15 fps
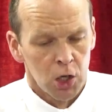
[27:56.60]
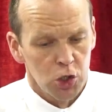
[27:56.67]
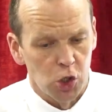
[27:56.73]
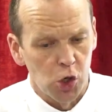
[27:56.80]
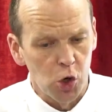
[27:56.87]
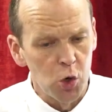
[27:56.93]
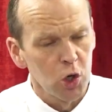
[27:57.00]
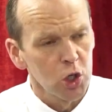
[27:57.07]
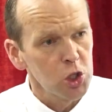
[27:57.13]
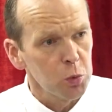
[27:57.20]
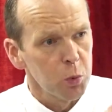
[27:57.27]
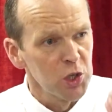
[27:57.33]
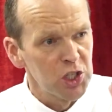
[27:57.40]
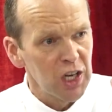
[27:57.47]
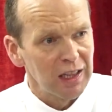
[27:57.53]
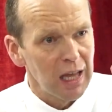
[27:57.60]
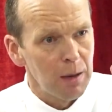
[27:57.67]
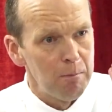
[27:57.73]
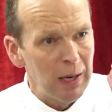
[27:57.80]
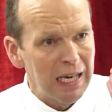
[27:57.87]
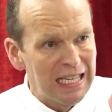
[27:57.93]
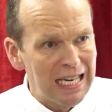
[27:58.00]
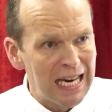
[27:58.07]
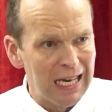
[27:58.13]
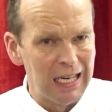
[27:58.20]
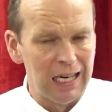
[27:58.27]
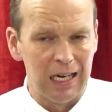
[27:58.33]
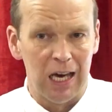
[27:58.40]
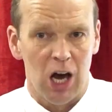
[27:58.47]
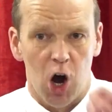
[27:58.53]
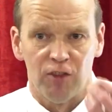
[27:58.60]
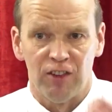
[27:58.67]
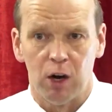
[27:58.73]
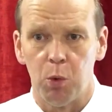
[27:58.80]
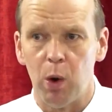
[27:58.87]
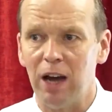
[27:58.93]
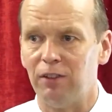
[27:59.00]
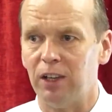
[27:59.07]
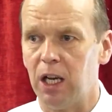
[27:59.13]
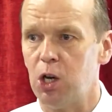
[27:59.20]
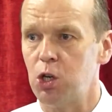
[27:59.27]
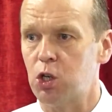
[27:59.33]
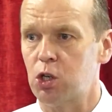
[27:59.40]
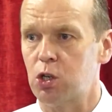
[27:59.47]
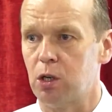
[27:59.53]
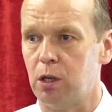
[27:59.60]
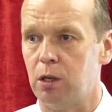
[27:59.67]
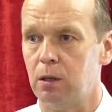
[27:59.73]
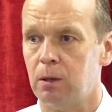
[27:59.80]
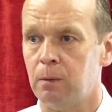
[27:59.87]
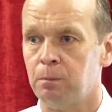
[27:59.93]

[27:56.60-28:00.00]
Judas was at the beginning of a revolution